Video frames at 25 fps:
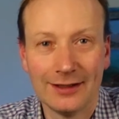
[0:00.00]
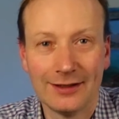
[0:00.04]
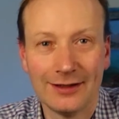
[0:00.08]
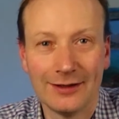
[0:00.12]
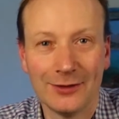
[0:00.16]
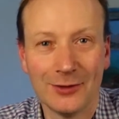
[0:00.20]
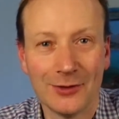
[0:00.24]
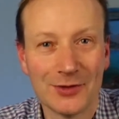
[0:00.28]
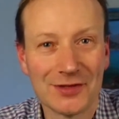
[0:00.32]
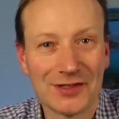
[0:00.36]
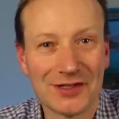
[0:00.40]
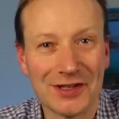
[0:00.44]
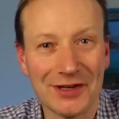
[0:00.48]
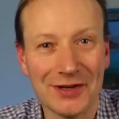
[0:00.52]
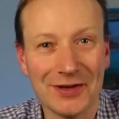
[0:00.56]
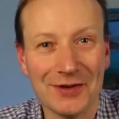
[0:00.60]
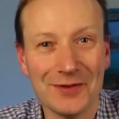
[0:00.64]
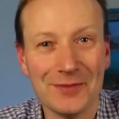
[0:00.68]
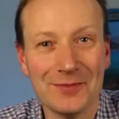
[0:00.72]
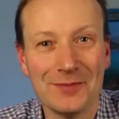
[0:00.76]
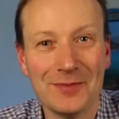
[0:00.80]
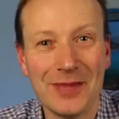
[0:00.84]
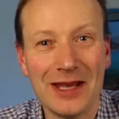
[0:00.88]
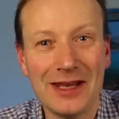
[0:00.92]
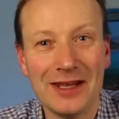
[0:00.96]
Also,
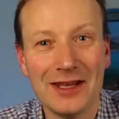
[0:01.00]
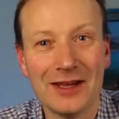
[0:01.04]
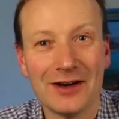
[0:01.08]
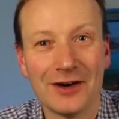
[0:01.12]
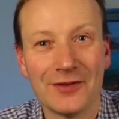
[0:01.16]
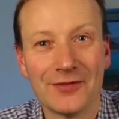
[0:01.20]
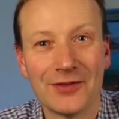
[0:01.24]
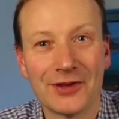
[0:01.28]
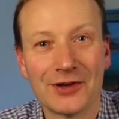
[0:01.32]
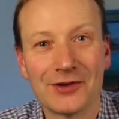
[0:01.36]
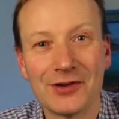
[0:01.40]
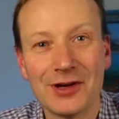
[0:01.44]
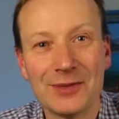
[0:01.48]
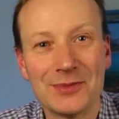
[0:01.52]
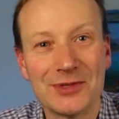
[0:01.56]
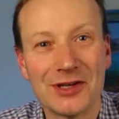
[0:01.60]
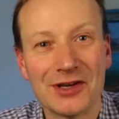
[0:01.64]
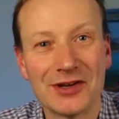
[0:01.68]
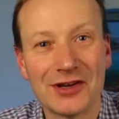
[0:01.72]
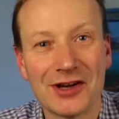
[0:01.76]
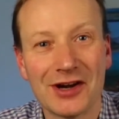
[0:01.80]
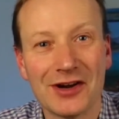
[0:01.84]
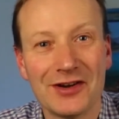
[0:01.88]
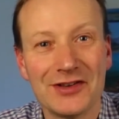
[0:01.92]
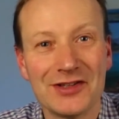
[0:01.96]
many of the
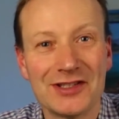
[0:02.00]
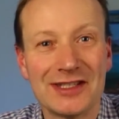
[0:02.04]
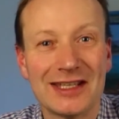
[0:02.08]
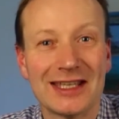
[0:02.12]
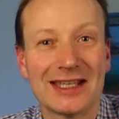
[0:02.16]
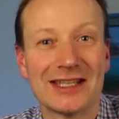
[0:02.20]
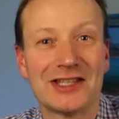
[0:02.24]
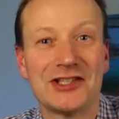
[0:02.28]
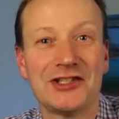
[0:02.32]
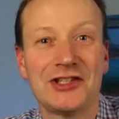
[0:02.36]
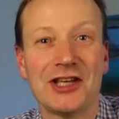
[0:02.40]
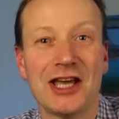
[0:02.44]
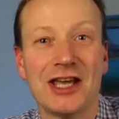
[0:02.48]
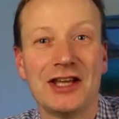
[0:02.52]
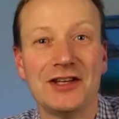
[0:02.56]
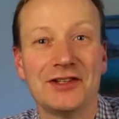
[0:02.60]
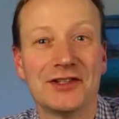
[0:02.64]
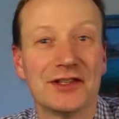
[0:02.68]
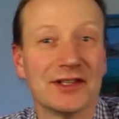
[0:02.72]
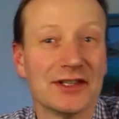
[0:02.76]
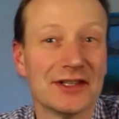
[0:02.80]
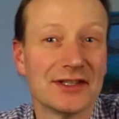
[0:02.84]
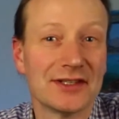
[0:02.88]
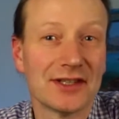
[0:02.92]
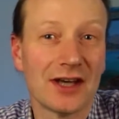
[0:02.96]
cryptocurrency
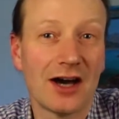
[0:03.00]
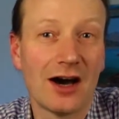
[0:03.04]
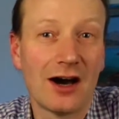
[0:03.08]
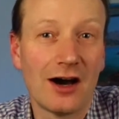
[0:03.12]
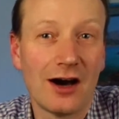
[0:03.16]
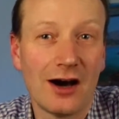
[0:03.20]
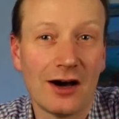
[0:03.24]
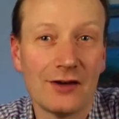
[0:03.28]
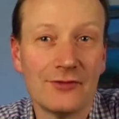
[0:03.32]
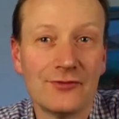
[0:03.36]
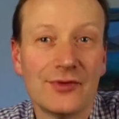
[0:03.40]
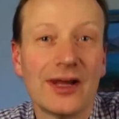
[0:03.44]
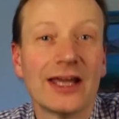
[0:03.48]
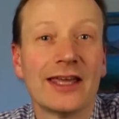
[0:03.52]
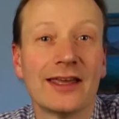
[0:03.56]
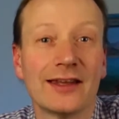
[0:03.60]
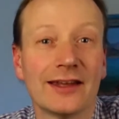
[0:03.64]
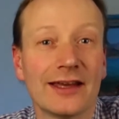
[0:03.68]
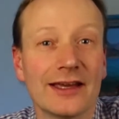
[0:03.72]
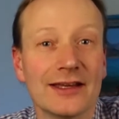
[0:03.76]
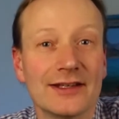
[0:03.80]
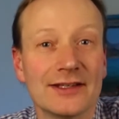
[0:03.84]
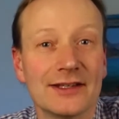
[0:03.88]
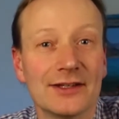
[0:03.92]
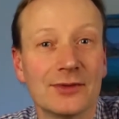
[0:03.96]
exchanges are
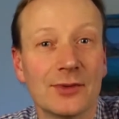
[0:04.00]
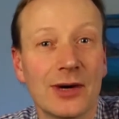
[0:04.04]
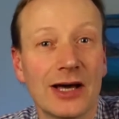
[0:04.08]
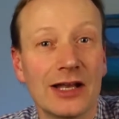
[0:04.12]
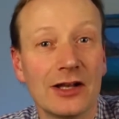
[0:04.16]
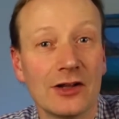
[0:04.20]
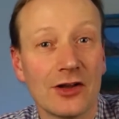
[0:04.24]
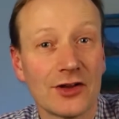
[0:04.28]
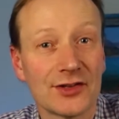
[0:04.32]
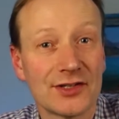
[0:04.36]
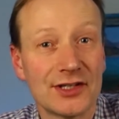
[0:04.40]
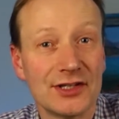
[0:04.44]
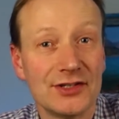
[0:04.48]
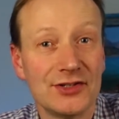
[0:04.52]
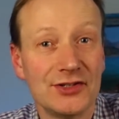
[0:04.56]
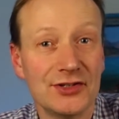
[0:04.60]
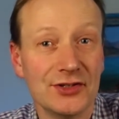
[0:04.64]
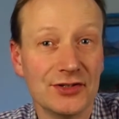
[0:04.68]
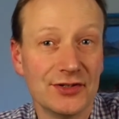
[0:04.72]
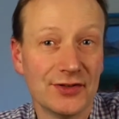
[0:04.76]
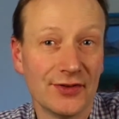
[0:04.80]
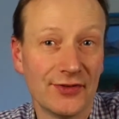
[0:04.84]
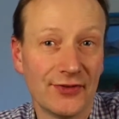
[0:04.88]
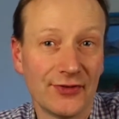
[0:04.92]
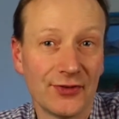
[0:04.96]
unregulated, where losses due
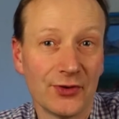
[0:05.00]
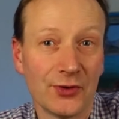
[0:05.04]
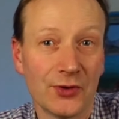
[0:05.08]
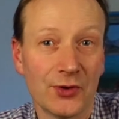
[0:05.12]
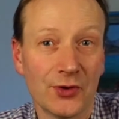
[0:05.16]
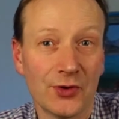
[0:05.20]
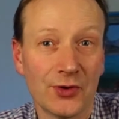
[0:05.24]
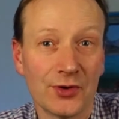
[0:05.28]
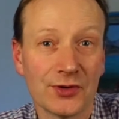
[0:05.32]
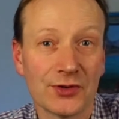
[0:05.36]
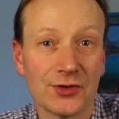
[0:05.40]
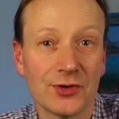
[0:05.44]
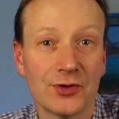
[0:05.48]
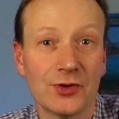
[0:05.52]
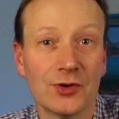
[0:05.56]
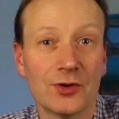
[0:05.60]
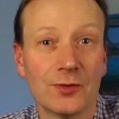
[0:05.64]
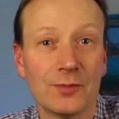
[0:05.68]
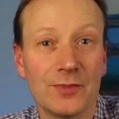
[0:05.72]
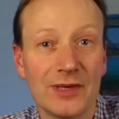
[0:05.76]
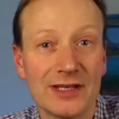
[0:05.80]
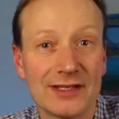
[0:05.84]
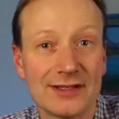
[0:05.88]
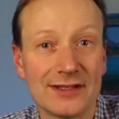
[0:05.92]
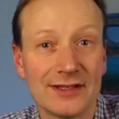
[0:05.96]
to fraud or
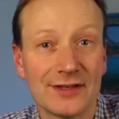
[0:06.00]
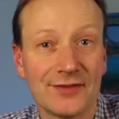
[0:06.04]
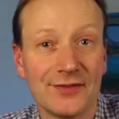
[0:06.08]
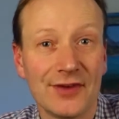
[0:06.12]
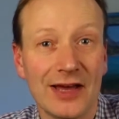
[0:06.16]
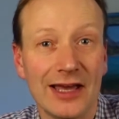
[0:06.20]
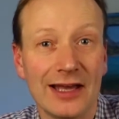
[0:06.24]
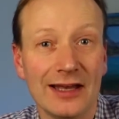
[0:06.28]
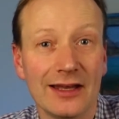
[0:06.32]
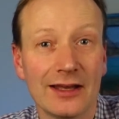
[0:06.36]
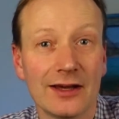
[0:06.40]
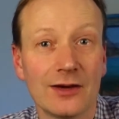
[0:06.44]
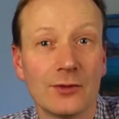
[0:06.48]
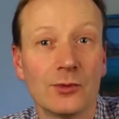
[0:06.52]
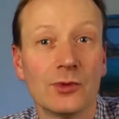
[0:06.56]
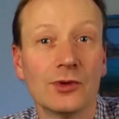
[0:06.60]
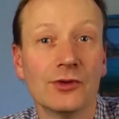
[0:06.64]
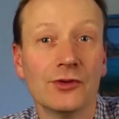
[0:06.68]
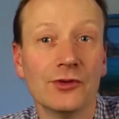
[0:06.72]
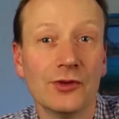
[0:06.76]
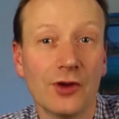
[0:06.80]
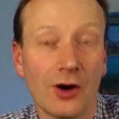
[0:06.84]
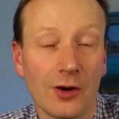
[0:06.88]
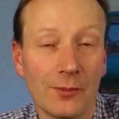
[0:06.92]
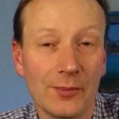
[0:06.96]
business failure will
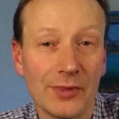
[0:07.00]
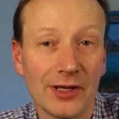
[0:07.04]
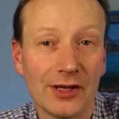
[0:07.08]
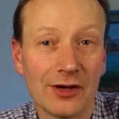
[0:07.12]
not be